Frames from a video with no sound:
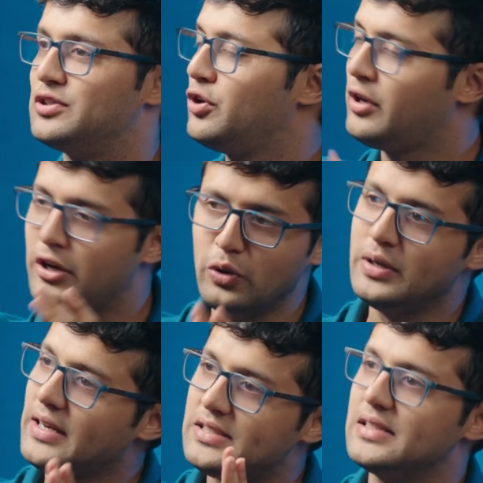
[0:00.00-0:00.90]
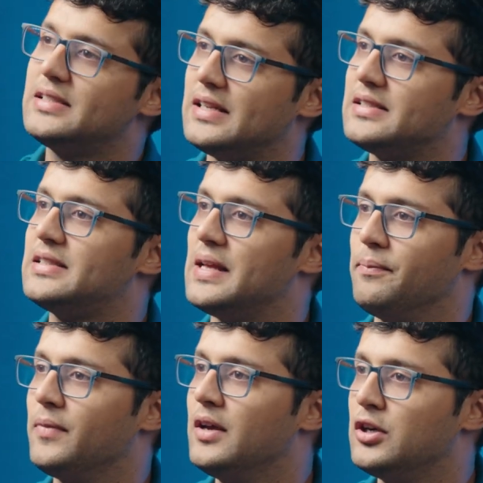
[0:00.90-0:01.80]
So your renewal date still stays the same.
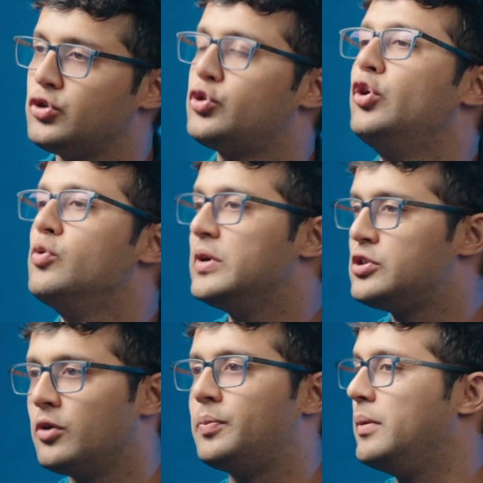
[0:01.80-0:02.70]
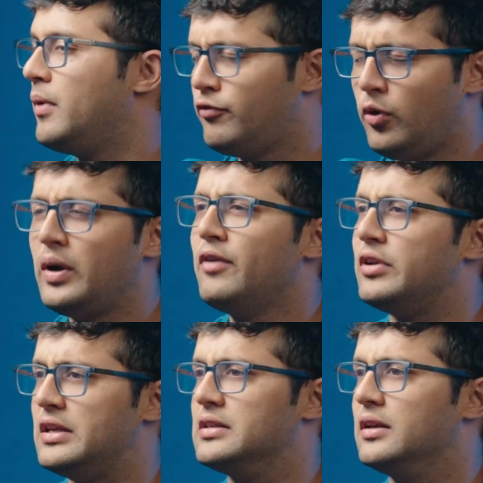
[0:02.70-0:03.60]
Should you miss your premium for
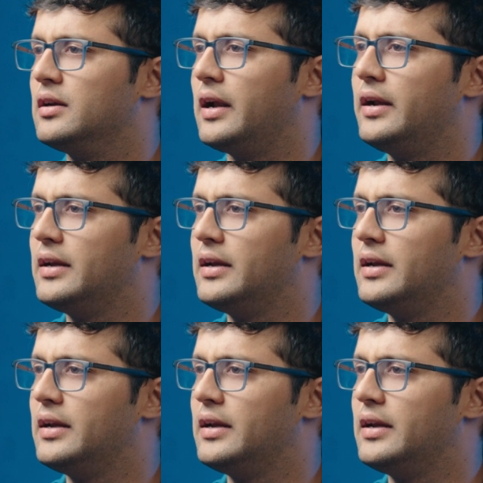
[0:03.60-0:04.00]
whatever reason, right?